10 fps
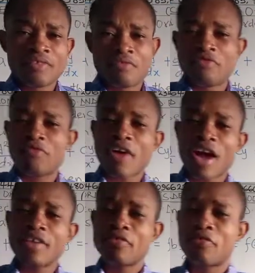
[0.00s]

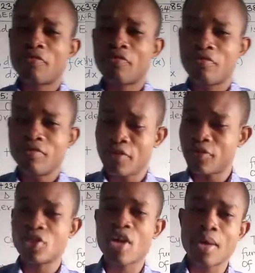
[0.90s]
5
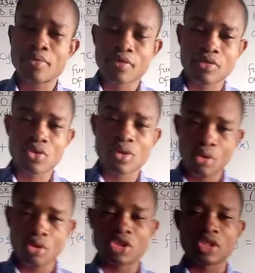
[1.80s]
different types of
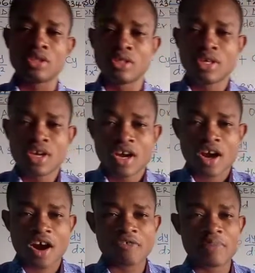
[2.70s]
solution
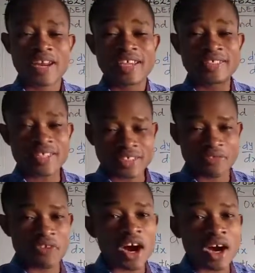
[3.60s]
have been
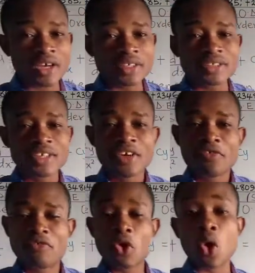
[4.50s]
identified
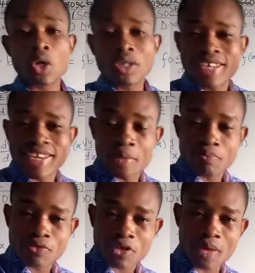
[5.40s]
for a
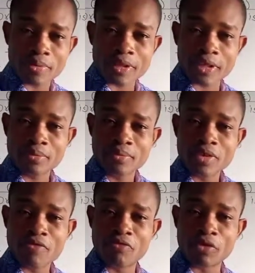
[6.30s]
problem
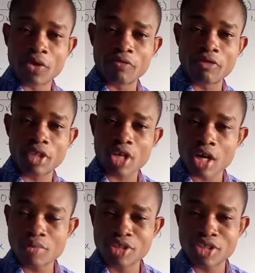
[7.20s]
involving
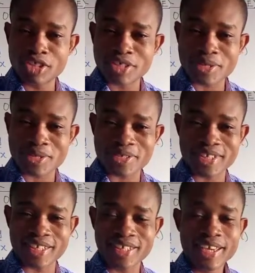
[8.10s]
homogeneous
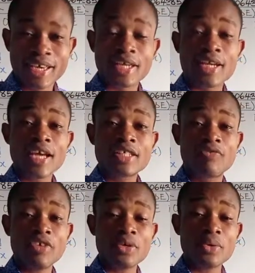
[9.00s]
SOODE. In the
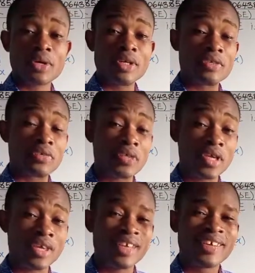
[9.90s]
next video, we're going to
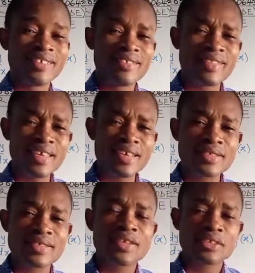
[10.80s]
see
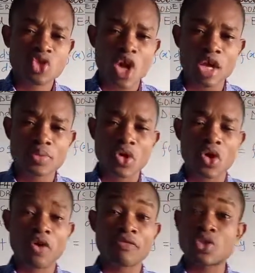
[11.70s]
these types
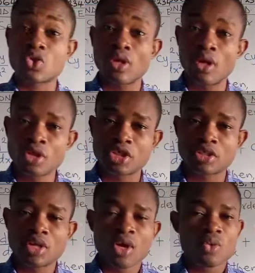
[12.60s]
of
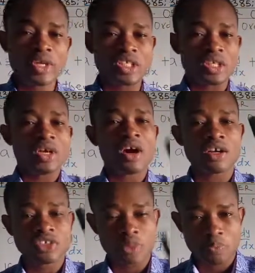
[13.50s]
solution which
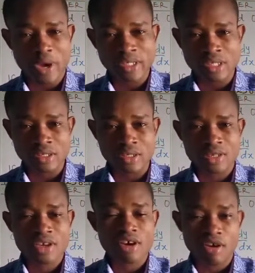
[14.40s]
are
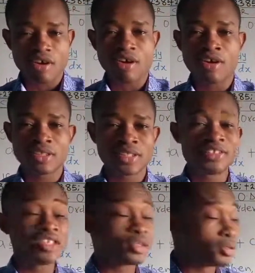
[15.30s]
dependent on
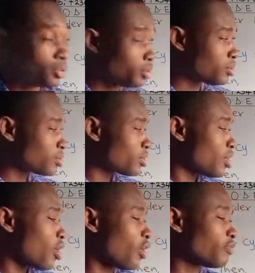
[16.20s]
the root
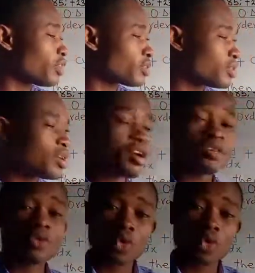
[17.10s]
of the auxiliary